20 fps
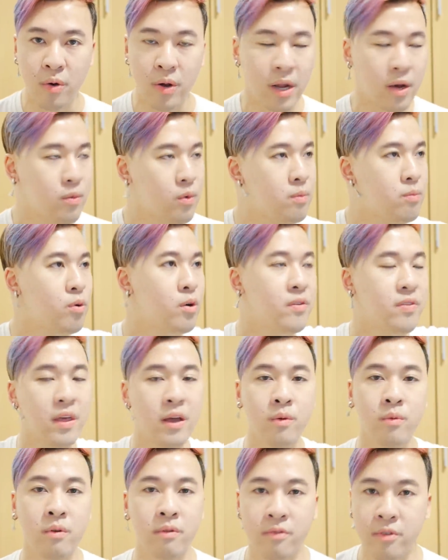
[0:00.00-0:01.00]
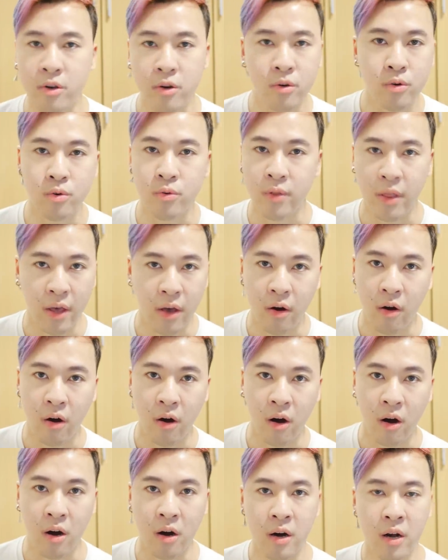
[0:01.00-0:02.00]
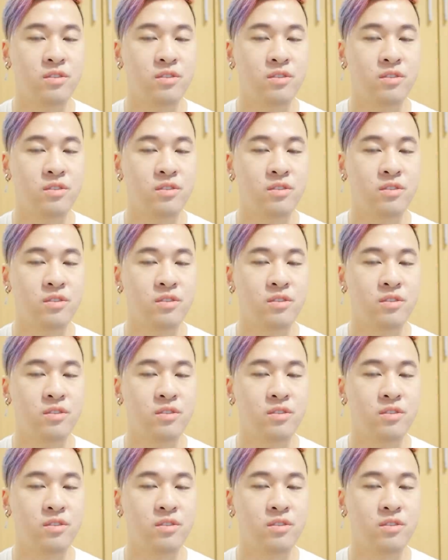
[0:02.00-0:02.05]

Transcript: and at one point they reveal who they are.